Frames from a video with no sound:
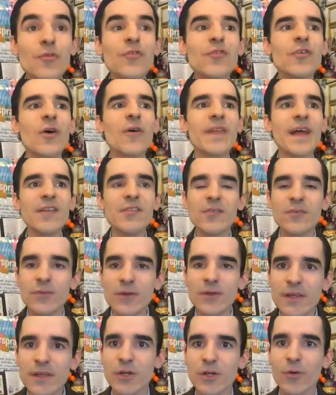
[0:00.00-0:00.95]
so that's a
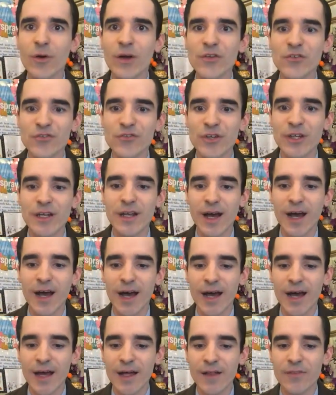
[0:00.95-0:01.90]
really good question.
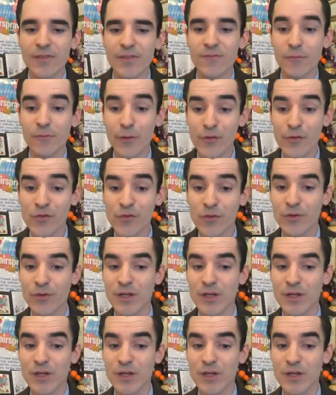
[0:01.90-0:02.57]
Uh, the voiceover